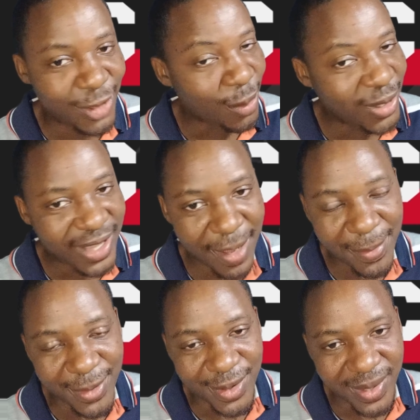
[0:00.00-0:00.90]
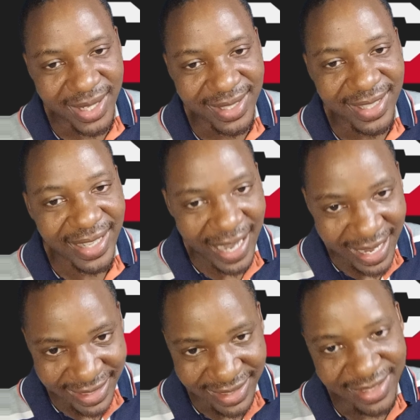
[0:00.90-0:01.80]
Double tap your screen,
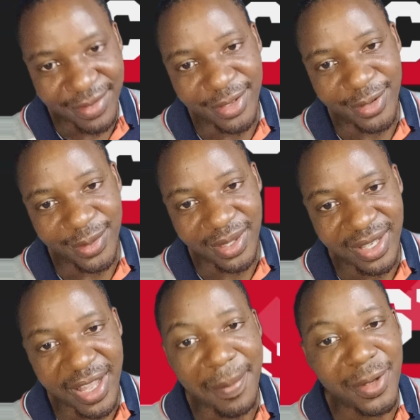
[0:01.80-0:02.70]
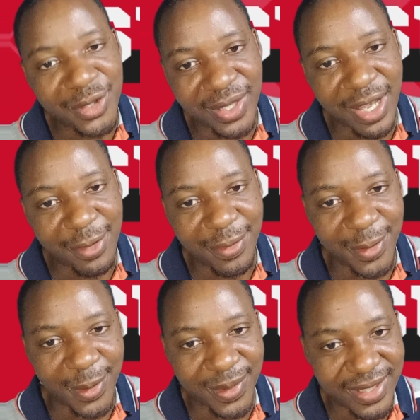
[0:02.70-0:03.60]
like this video, and make sure that you
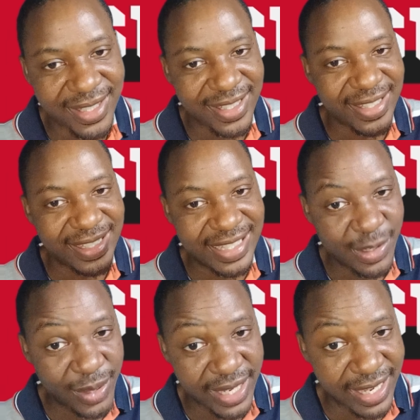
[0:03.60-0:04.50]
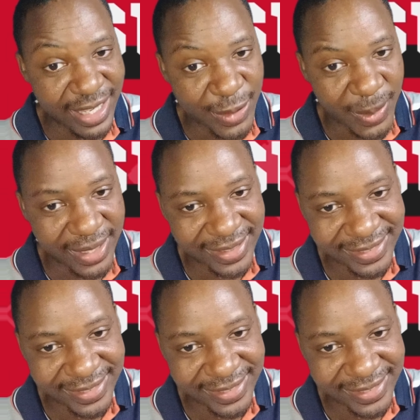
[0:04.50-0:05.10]
follow. See you in the next one.